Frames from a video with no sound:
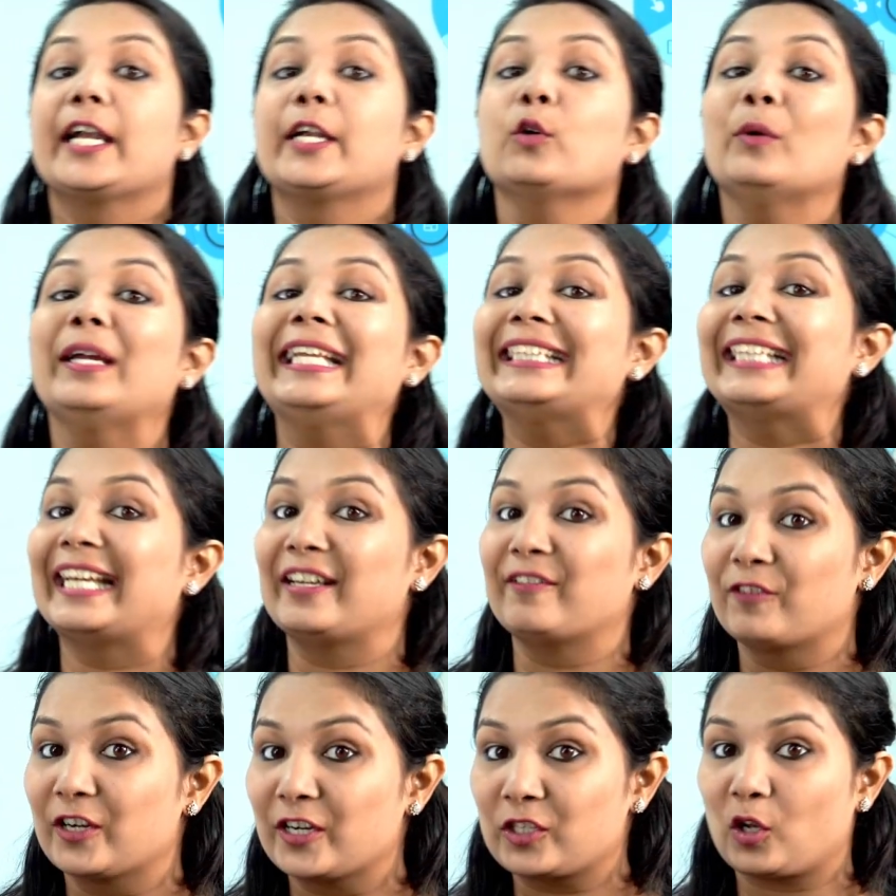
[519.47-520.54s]
doing the
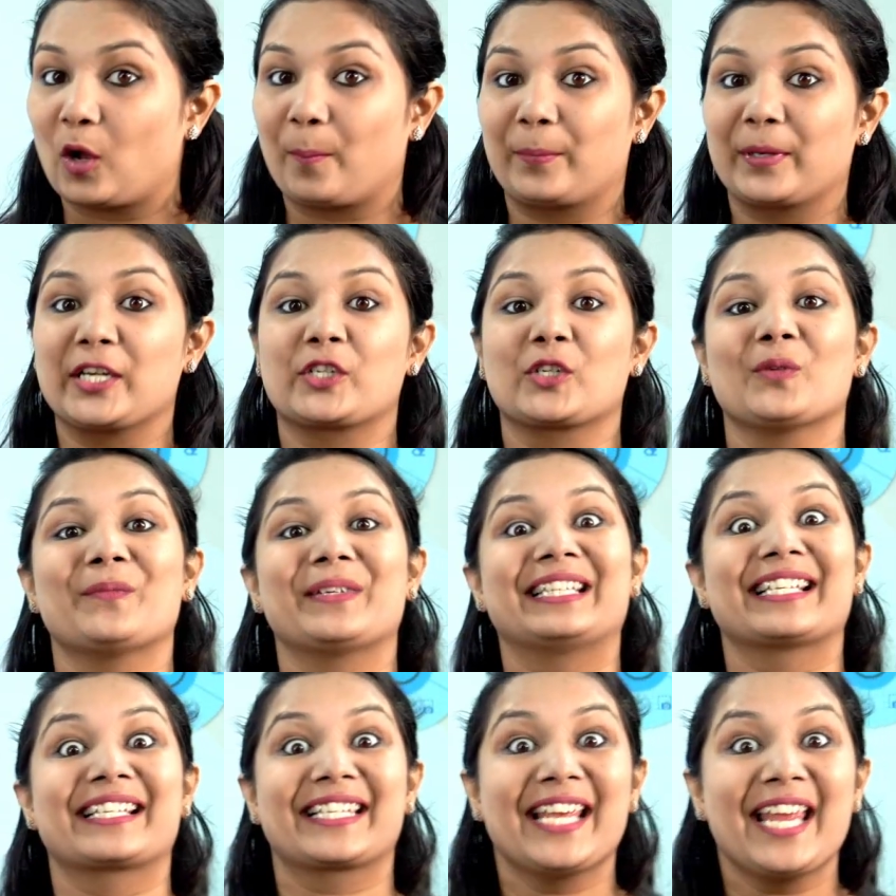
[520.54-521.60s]
inverse operation with
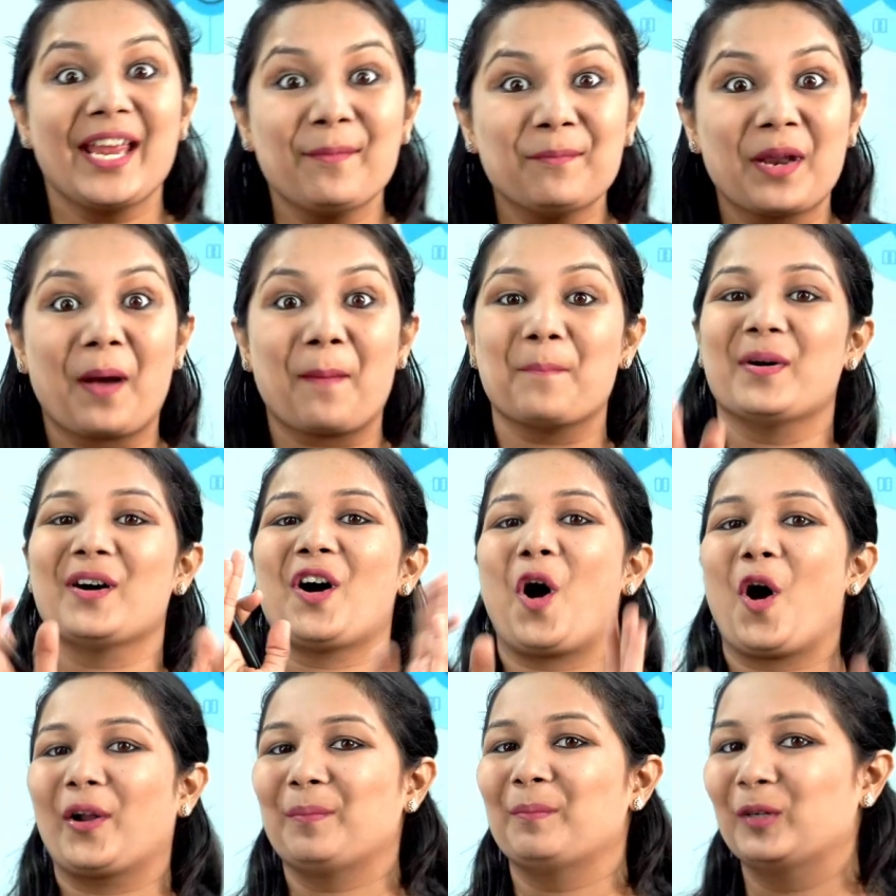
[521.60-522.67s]
the same number
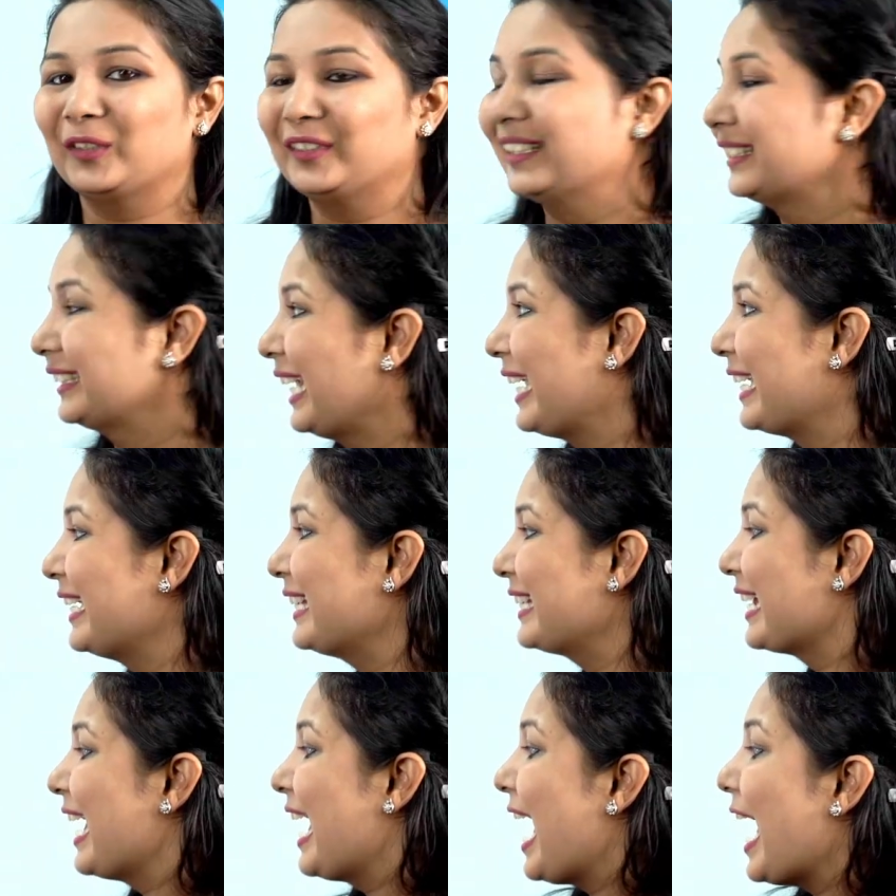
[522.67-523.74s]
on both the
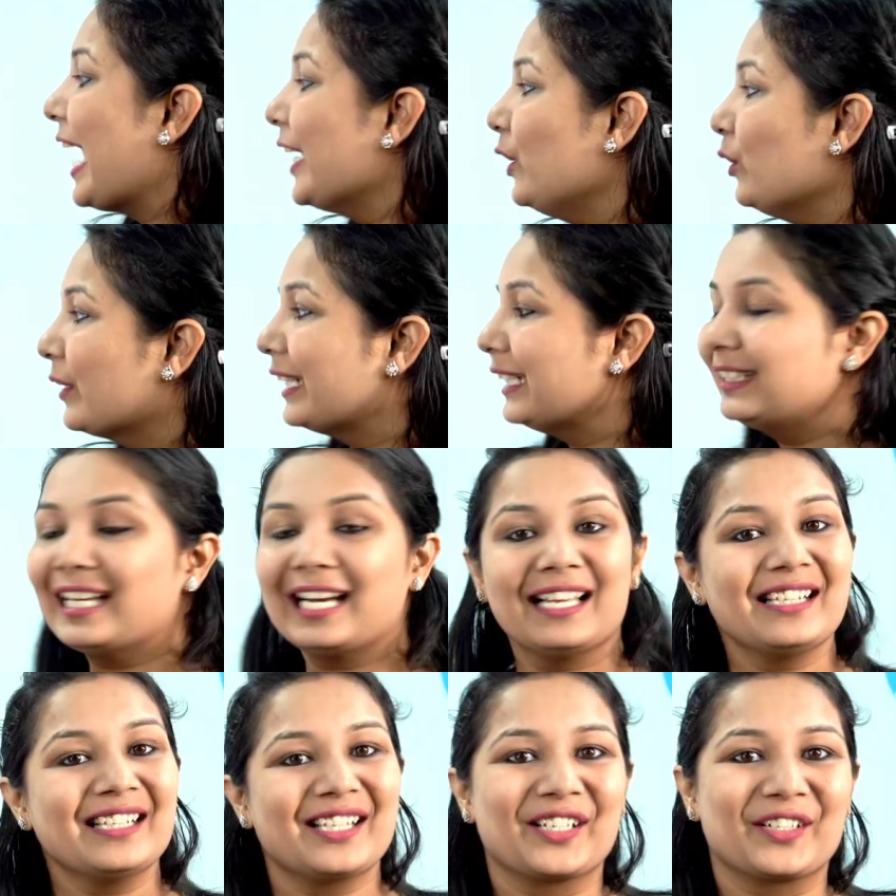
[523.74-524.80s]
sides, and you get the
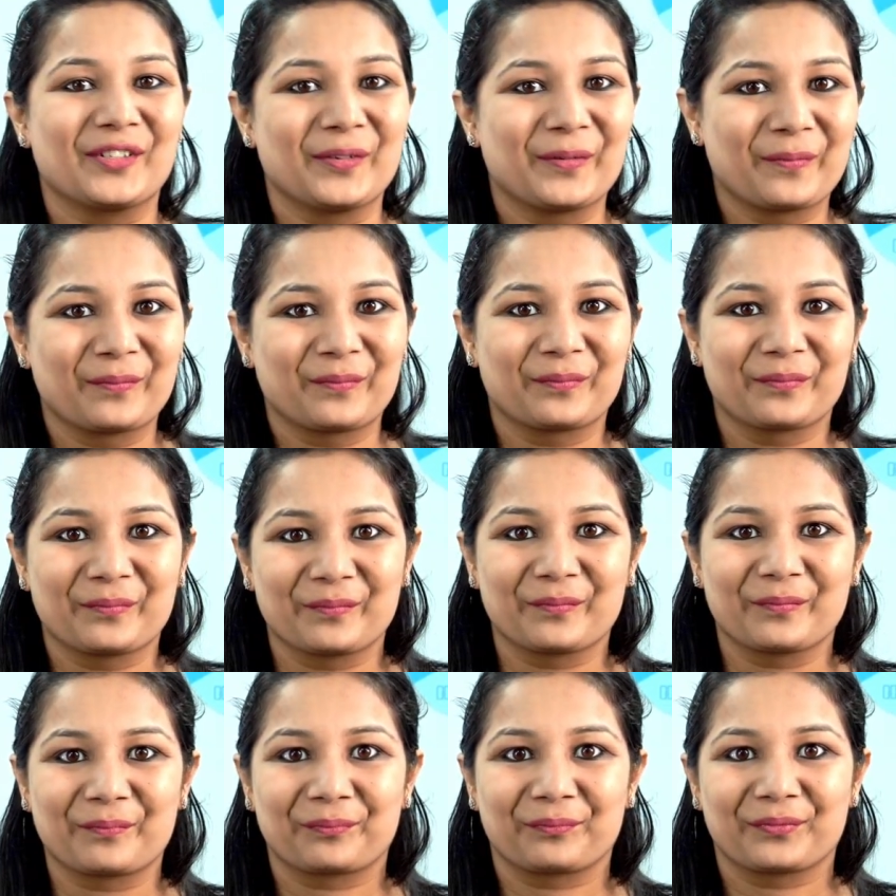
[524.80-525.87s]
answer,
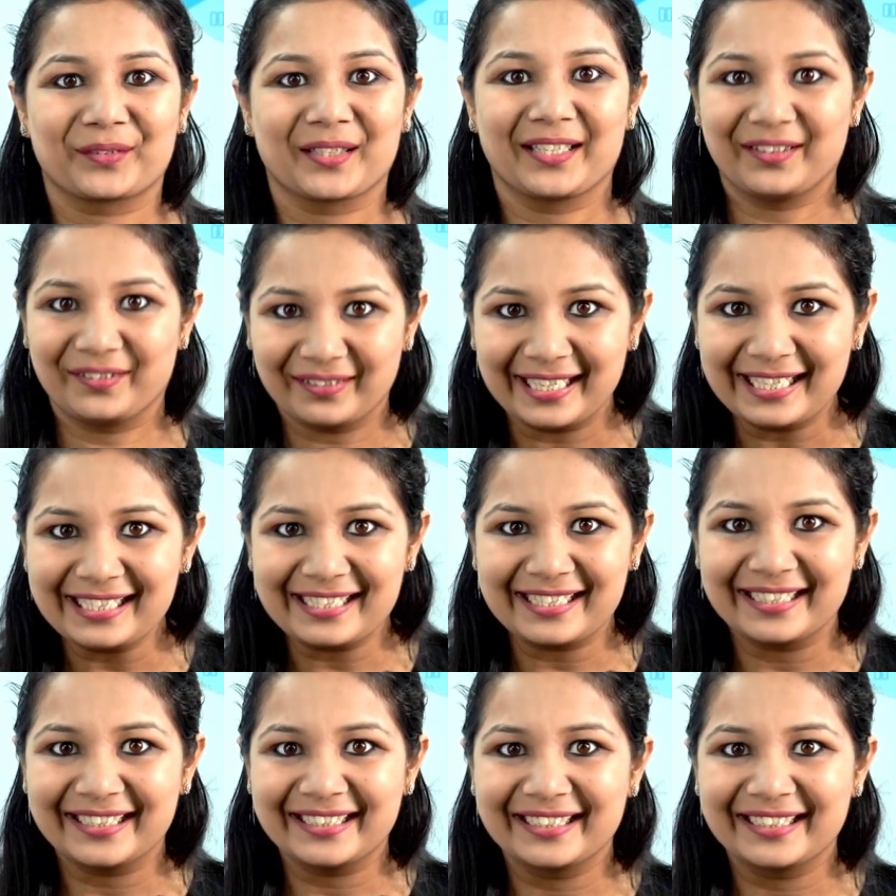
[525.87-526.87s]
right?